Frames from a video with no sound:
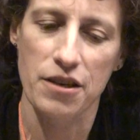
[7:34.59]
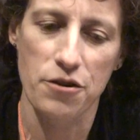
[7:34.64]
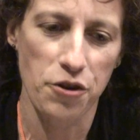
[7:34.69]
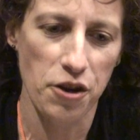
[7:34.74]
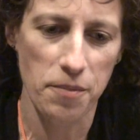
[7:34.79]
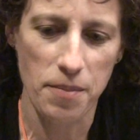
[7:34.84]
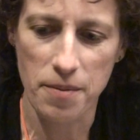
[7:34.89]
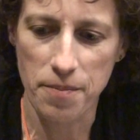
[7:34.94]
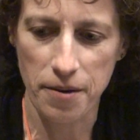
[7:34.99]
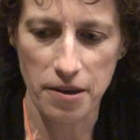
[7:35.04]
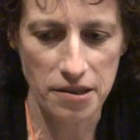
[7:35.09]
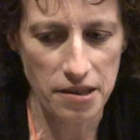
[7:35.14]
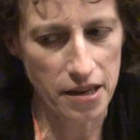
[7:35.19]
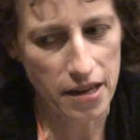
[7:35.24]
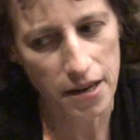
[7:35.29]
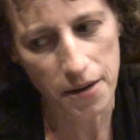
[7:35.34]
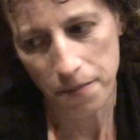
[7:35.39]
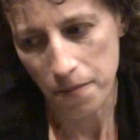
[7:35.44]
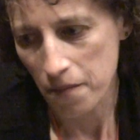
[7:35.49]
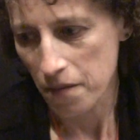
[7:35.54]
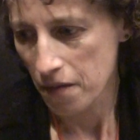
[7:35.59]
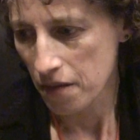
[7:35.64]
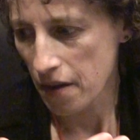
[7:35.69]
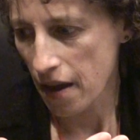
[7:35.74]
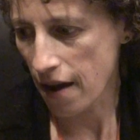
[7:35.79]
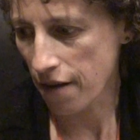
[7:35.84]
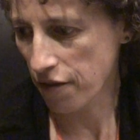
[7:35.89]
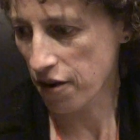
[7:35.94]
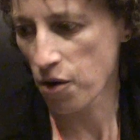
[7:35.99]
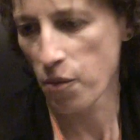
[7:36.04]
you could be busy
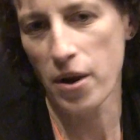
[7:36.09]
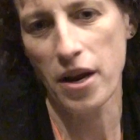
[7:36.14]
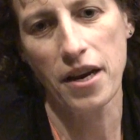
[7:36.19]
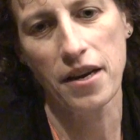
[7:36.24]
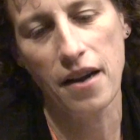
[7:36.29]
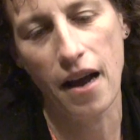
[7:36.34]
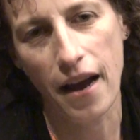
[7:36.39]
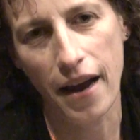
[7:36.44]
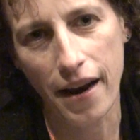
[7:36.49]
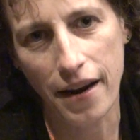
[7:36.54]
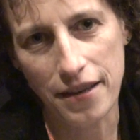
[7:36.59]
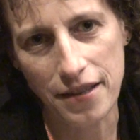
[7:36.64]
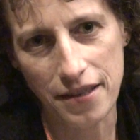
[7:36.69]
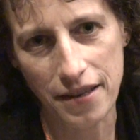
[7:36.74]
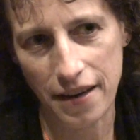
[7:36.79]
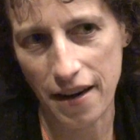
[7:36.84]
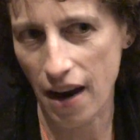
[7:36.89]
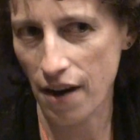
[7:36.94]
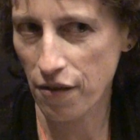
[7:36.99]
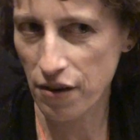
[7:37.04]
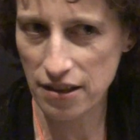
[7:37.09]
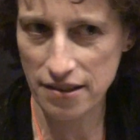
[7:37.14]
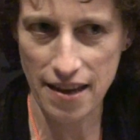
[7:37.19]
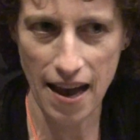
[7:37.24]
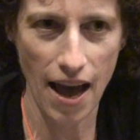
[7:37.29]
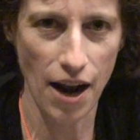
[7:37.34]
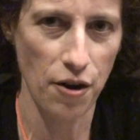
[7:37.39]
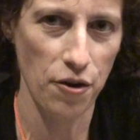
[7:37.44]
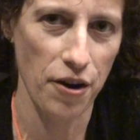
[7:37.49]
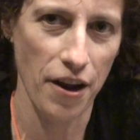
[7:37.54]
every weeknight and every
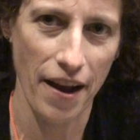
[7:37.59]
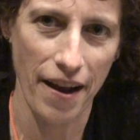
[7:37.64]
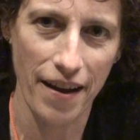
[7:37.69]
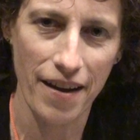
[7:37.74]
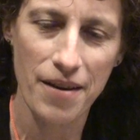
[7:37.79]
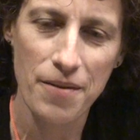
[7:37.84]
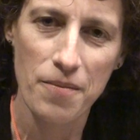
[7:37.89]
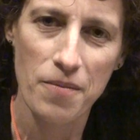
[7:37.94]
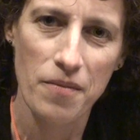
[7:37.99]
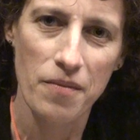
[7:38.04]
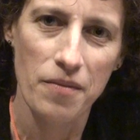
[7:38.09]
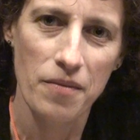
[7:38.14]
Saturday.